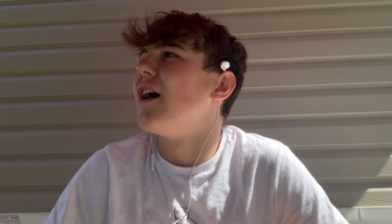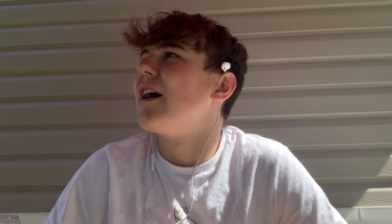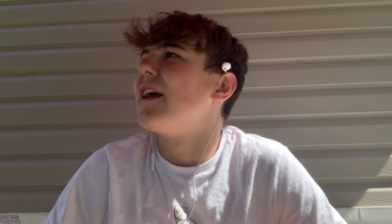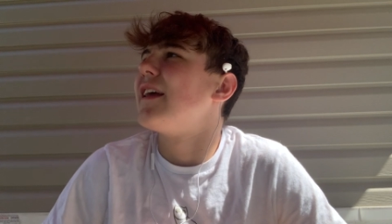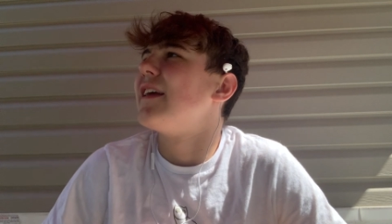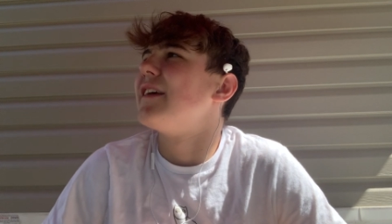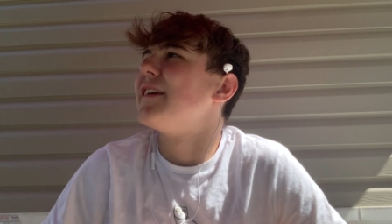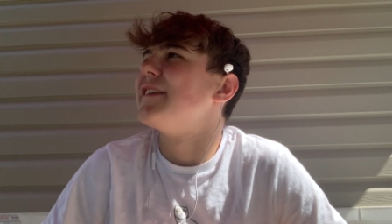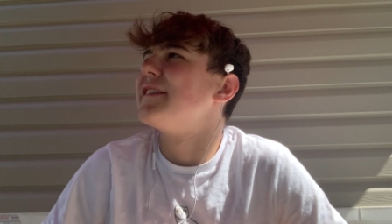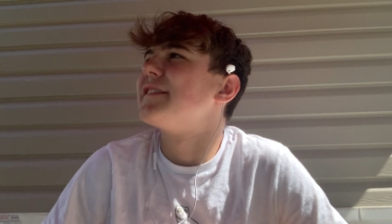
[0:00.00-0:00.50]

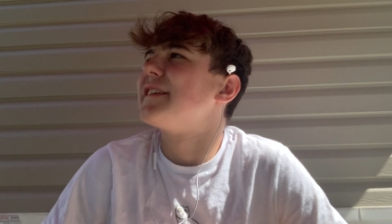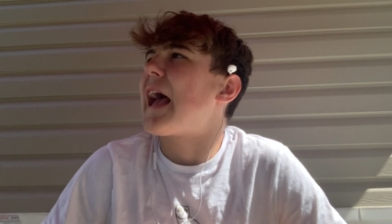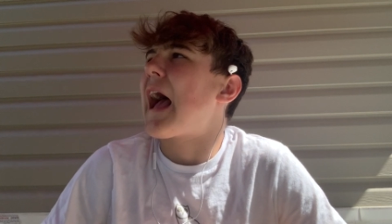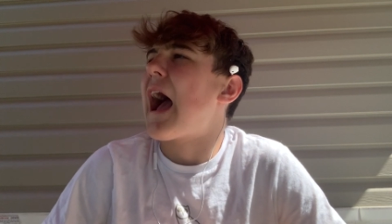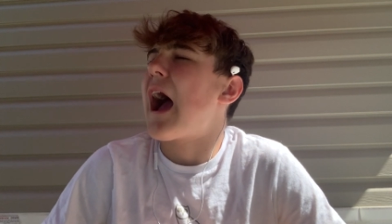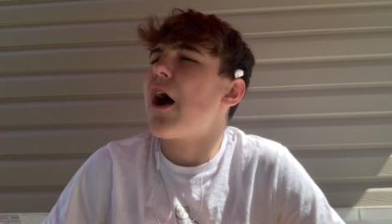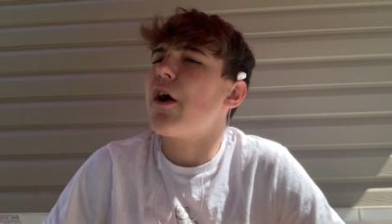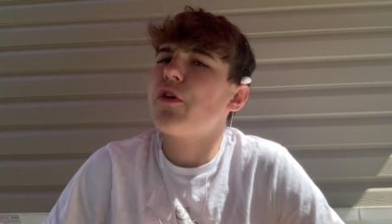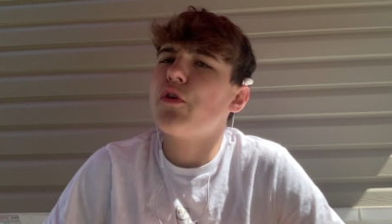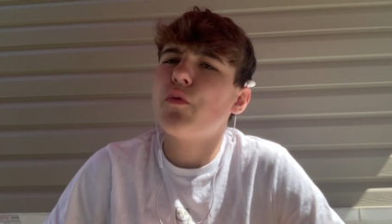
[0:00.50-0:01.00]
is
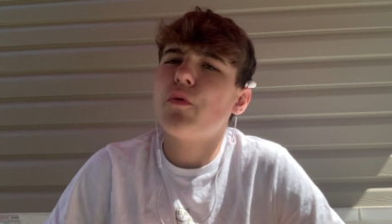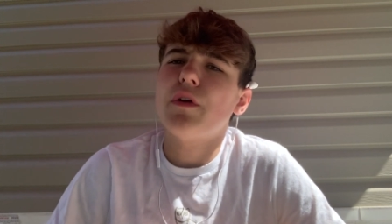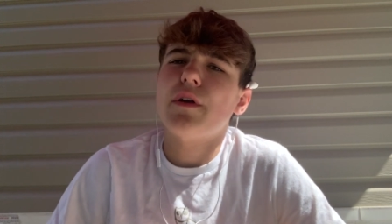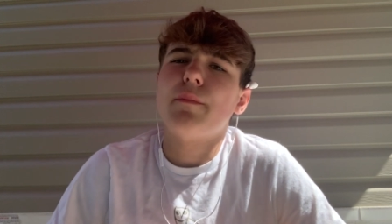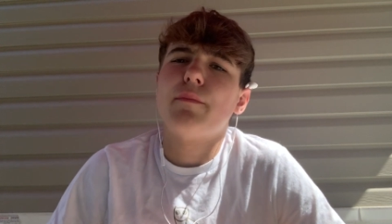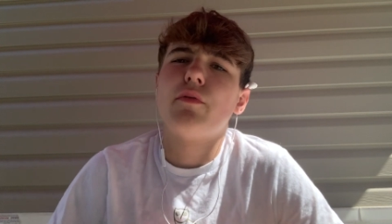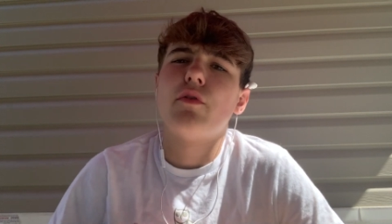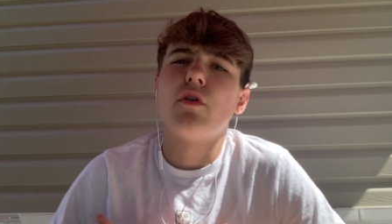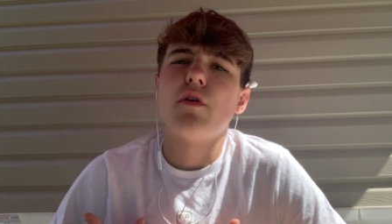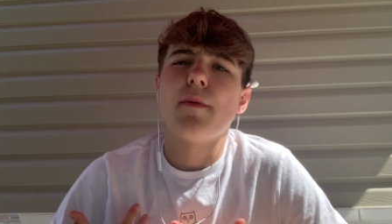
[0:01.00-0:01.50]
how you want to
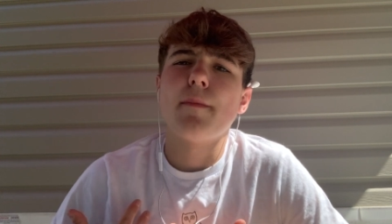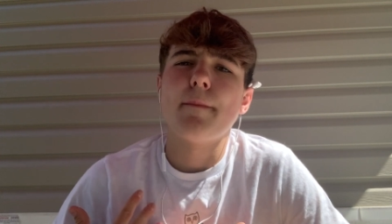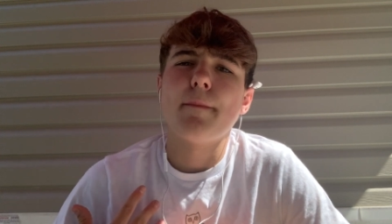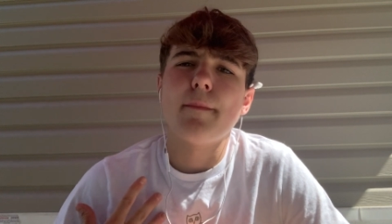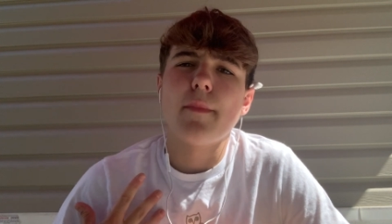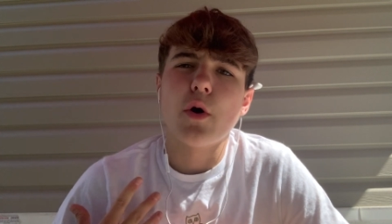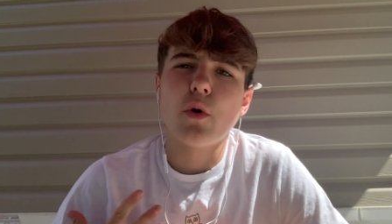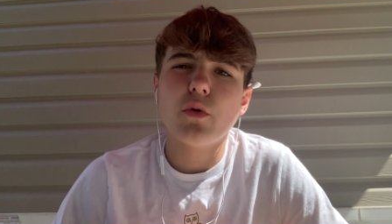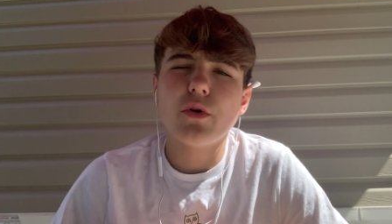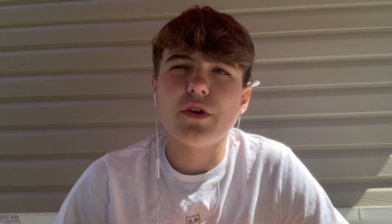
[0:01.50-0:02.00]

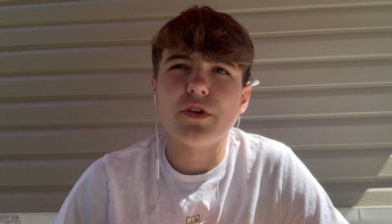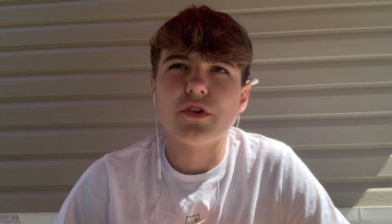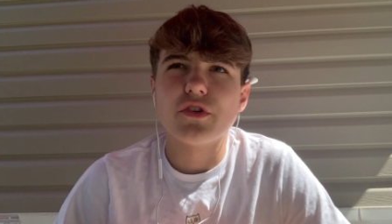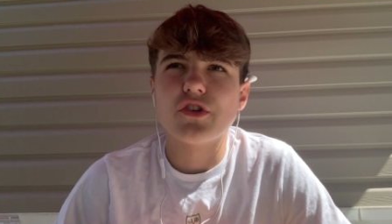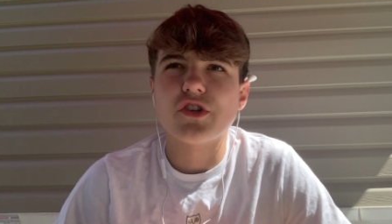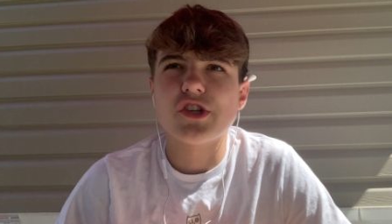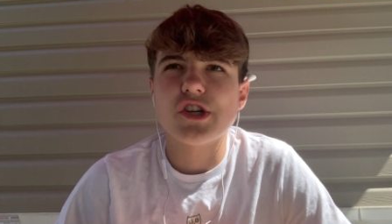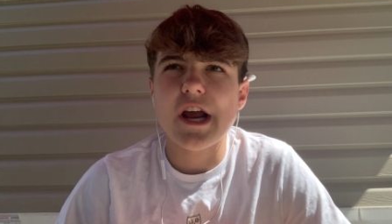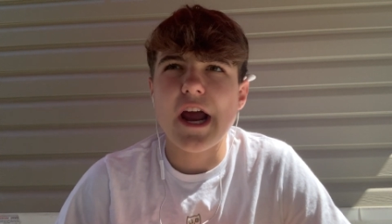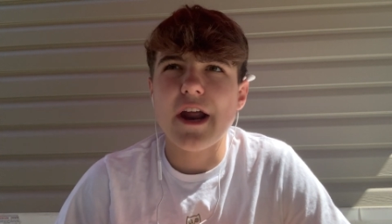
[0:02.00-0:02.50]
promote your
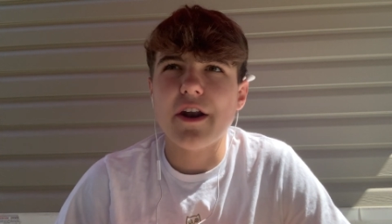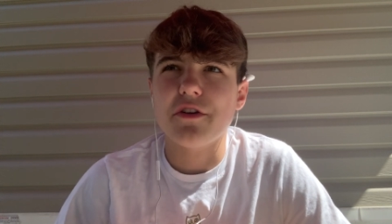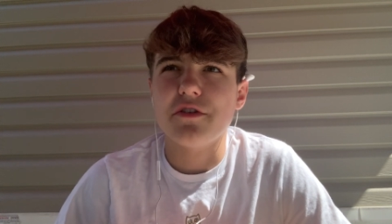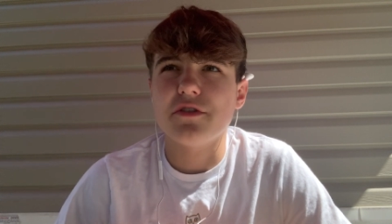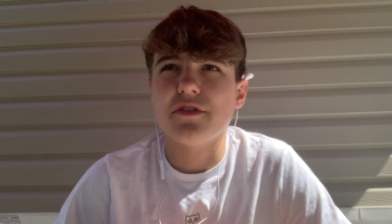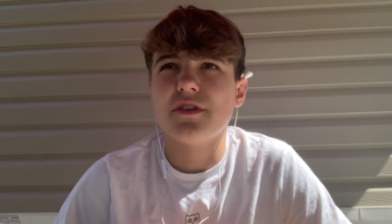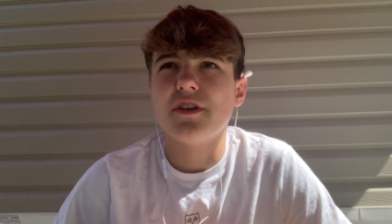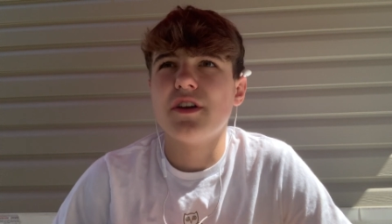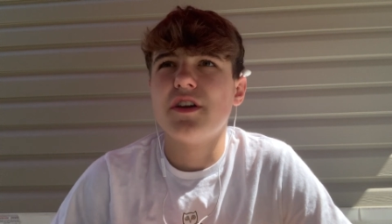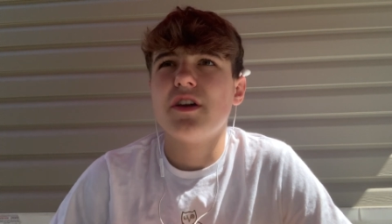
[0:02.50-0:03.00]
channel.